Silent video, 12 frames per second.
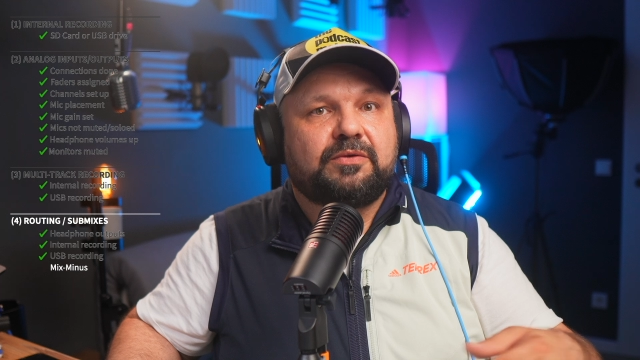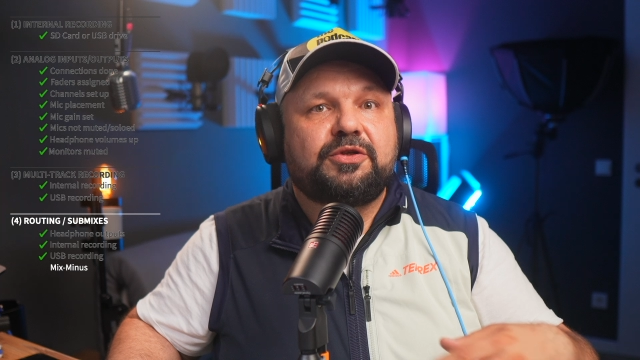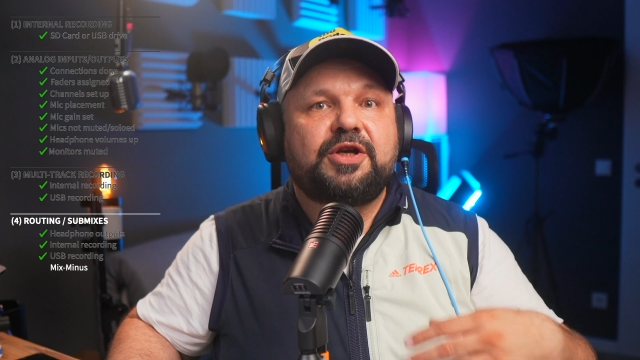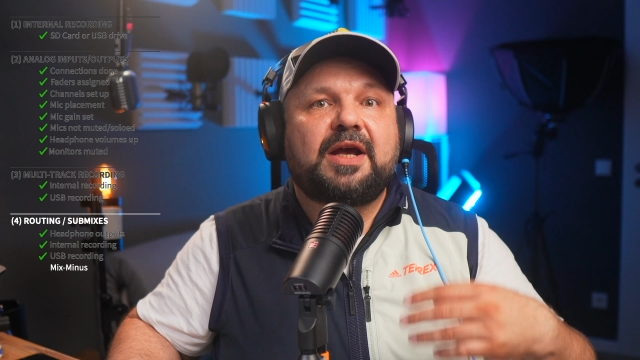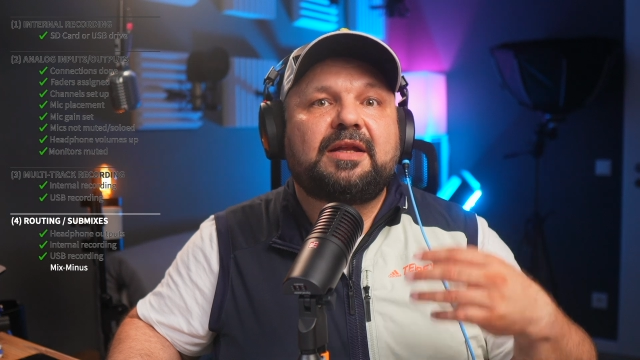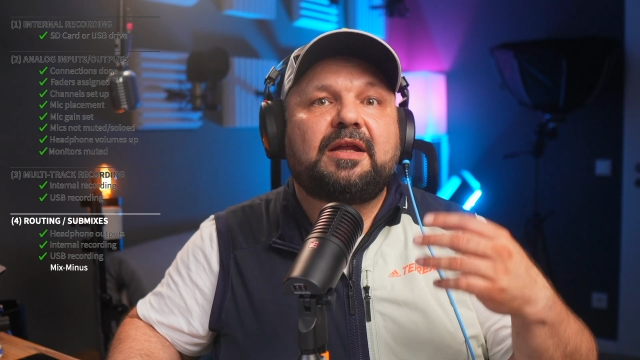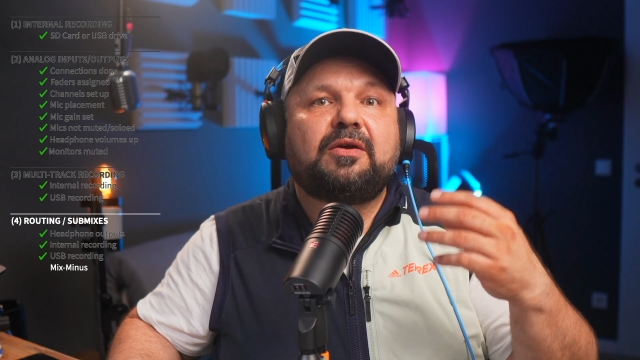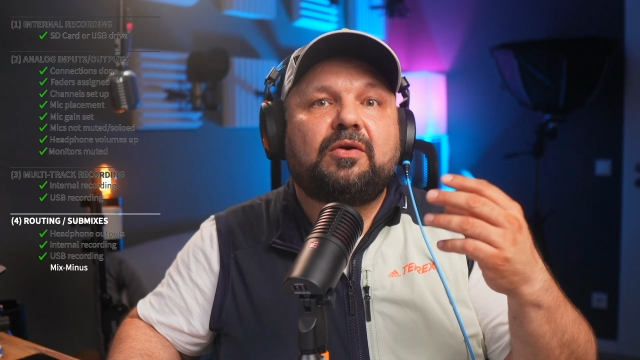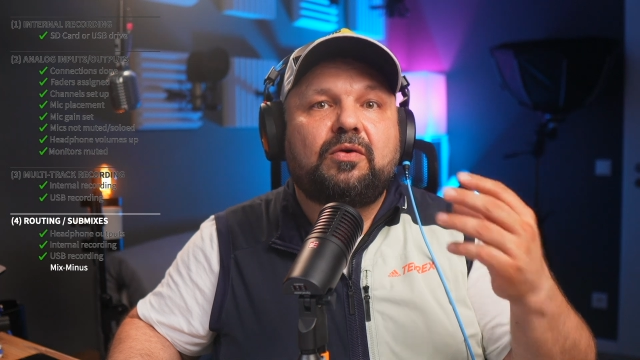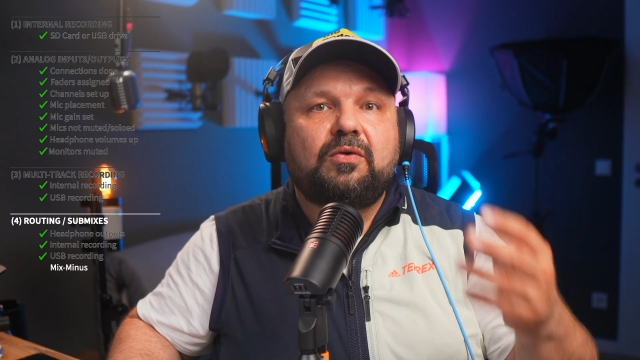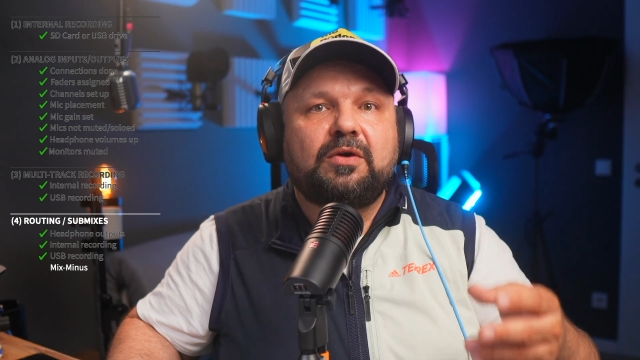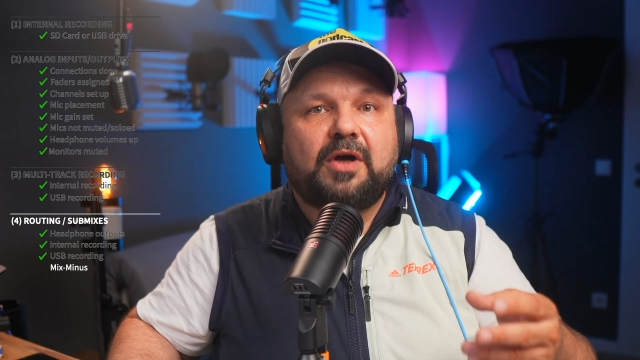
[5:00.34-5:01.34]
check that
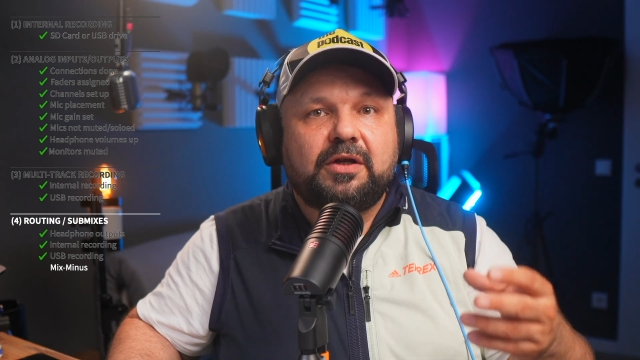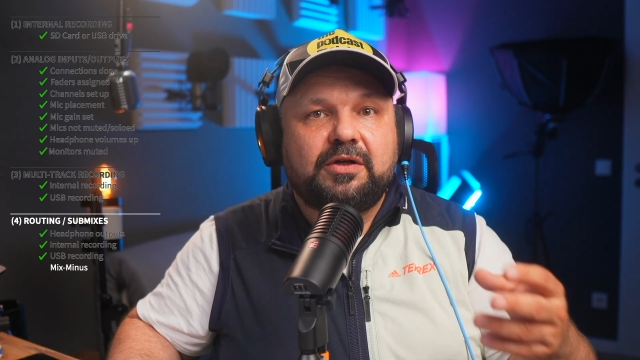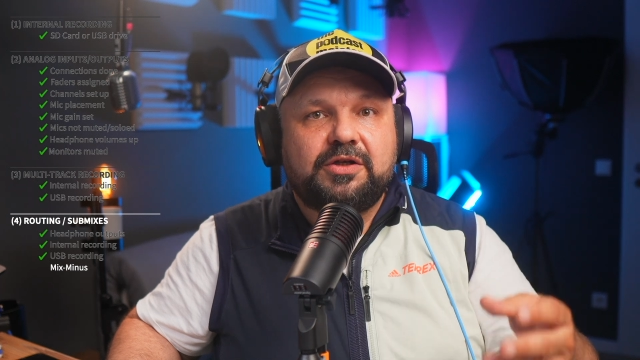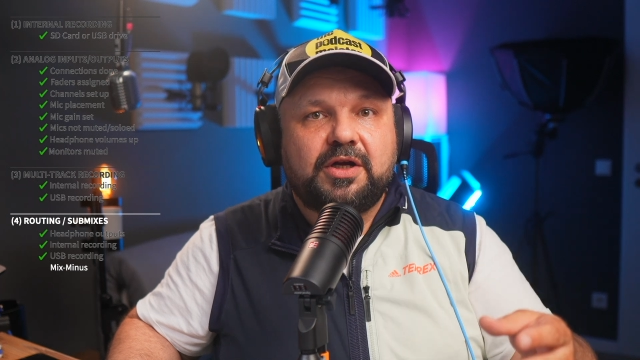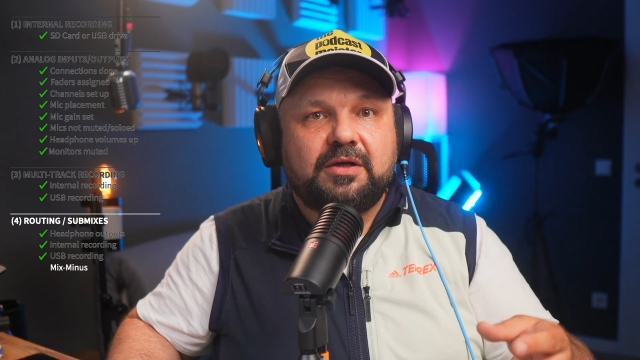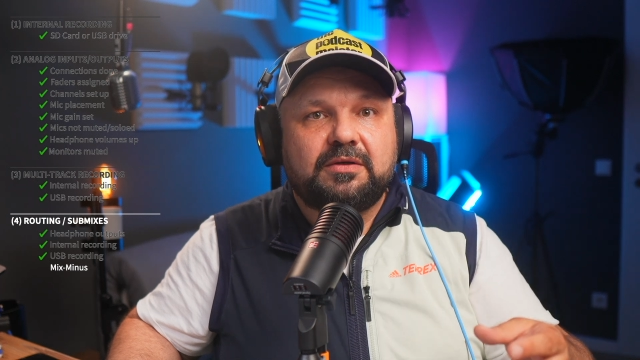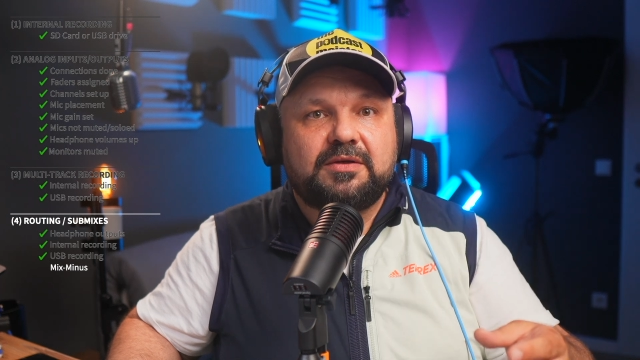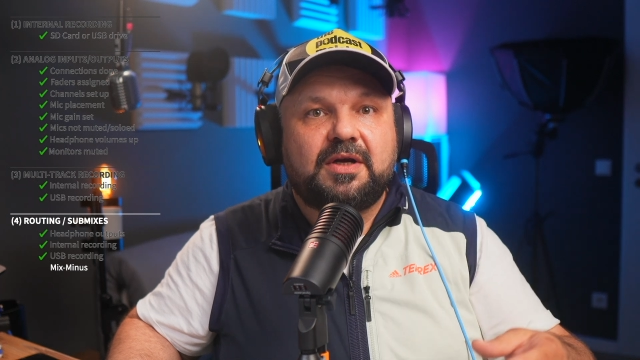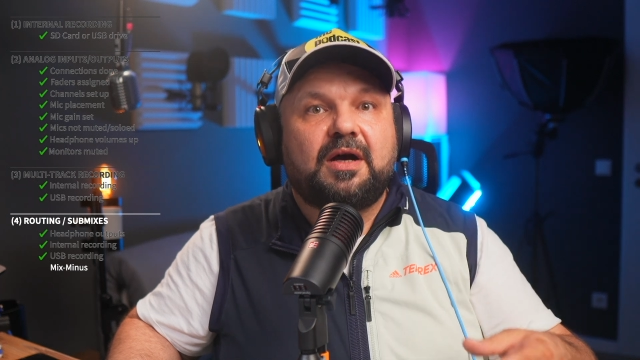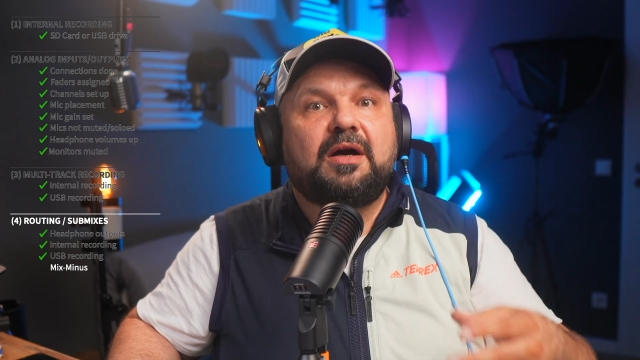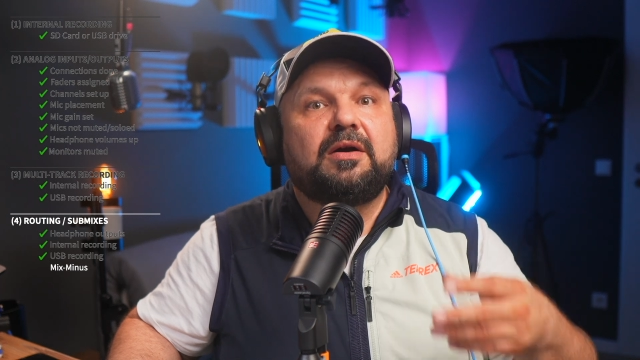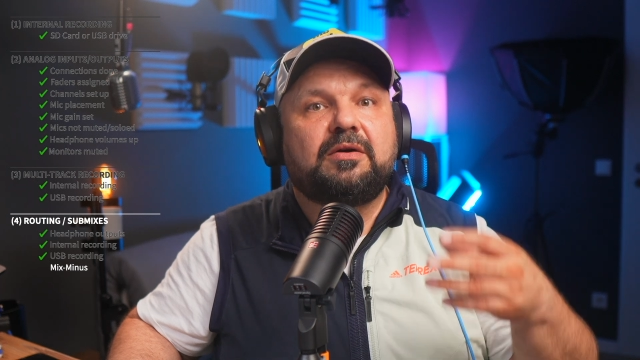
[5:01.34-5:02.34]
all other channels
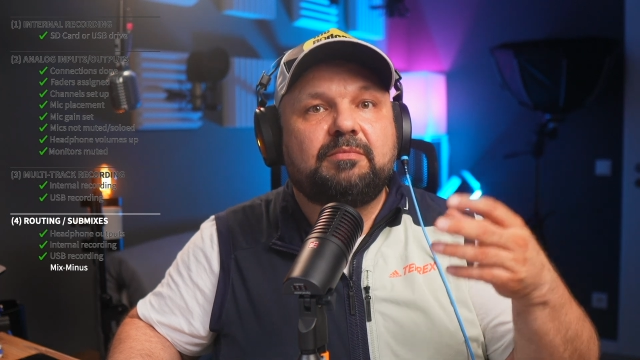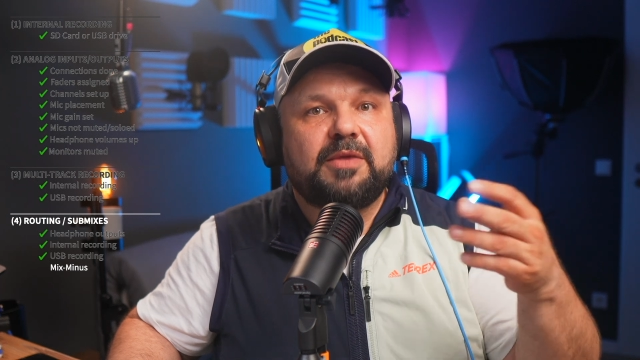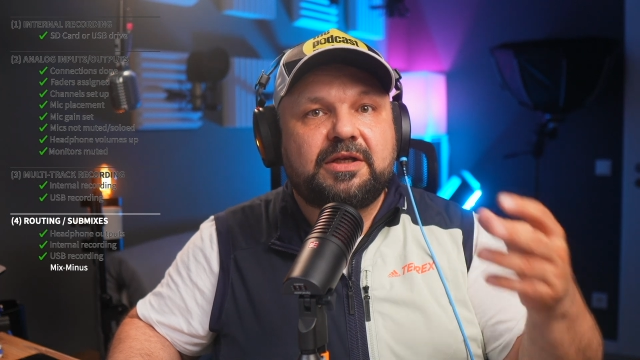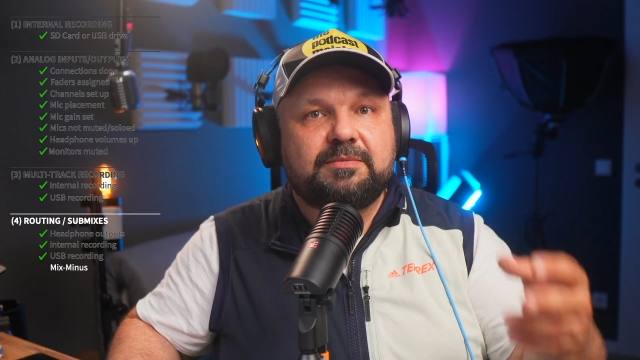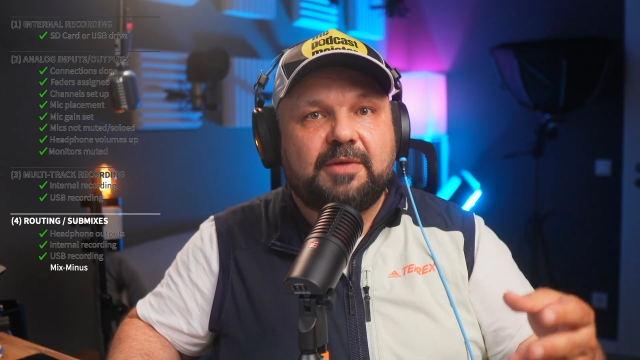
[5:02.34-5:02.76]
are on mix